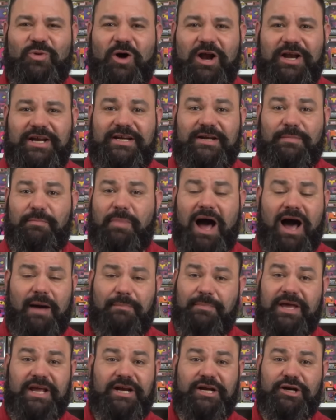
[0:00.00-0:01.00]
wanted to
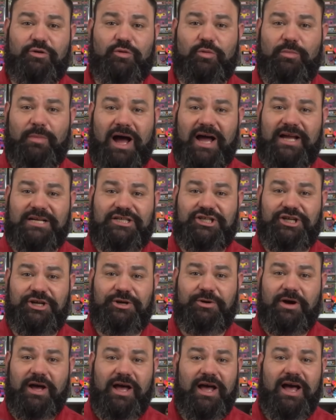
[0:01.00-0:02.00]
pop in and remind
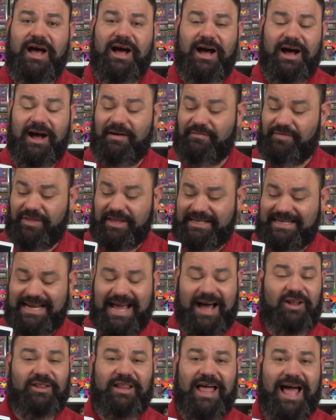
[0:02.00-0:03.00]
you of the
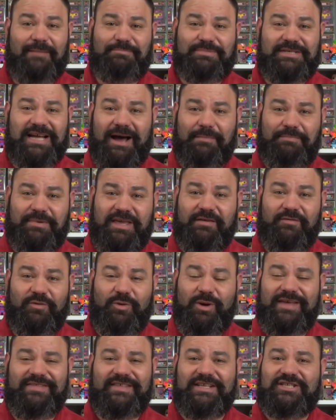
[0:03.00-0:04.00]
Dell laptop
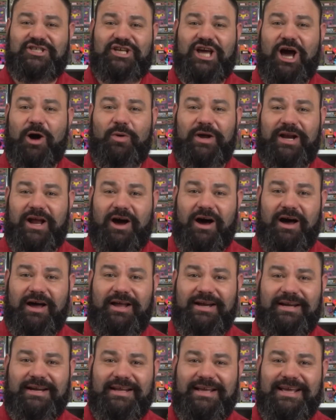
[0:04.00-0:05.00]
giveaway that's going
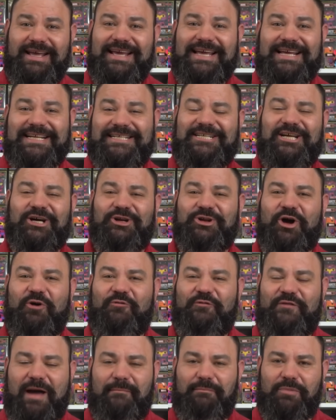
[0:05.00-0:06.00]
on until
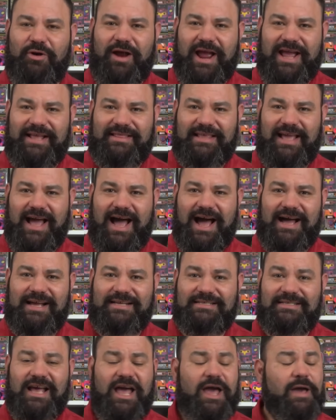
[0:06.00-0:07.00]
November 8th,
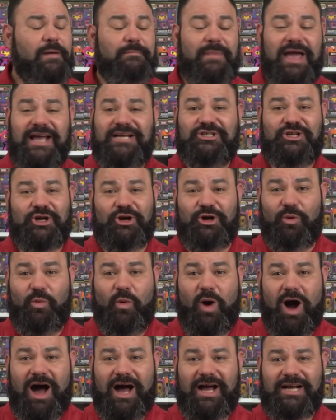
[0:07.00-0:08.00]
guys. Make sure to
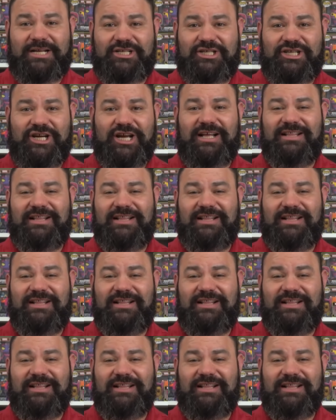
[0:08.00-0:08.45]
watch,